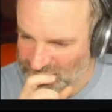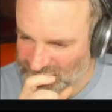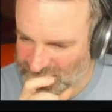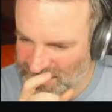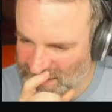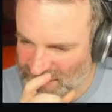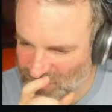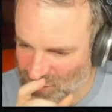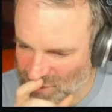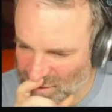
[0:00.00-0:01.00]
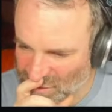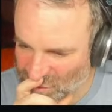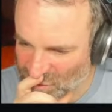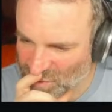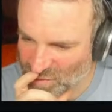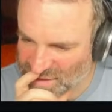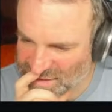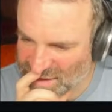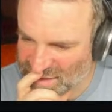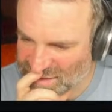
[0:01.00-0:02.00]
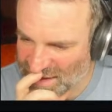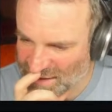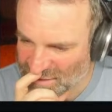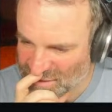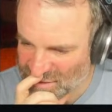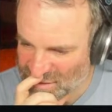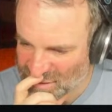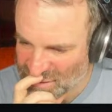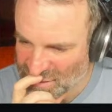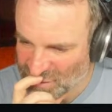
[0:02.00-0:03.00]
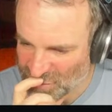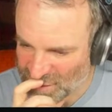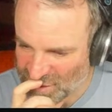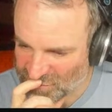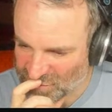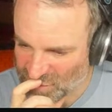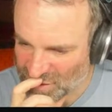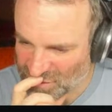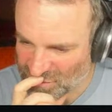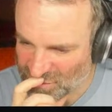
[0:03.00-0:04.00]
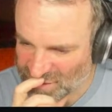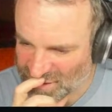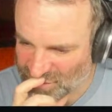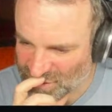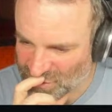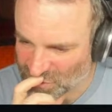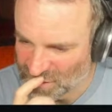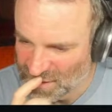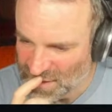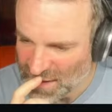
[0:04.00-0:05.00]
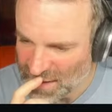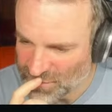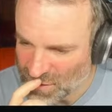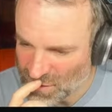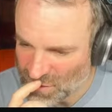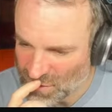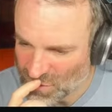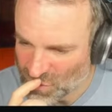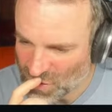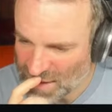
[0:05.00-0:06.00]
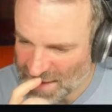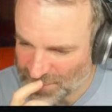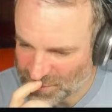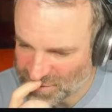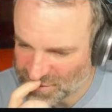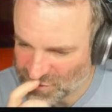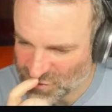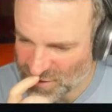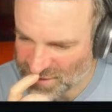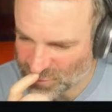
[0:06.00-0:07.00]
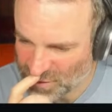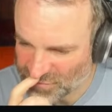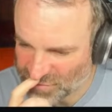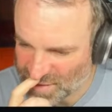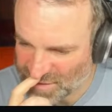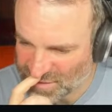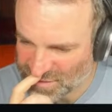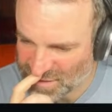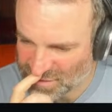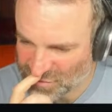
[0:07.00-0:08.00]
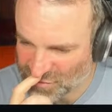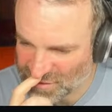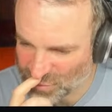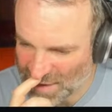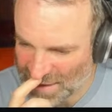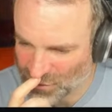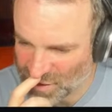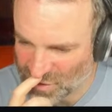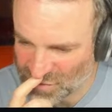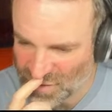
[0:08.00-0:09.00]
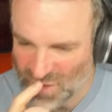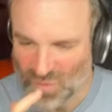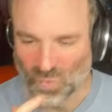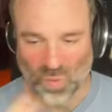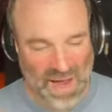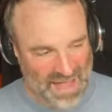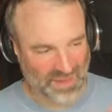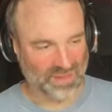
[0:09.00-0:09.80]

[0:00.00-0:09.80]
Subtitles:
chat, what we say in chat. Got back home from work. We're checking a bit cool. What happens to transport information set to the transport out node? Well,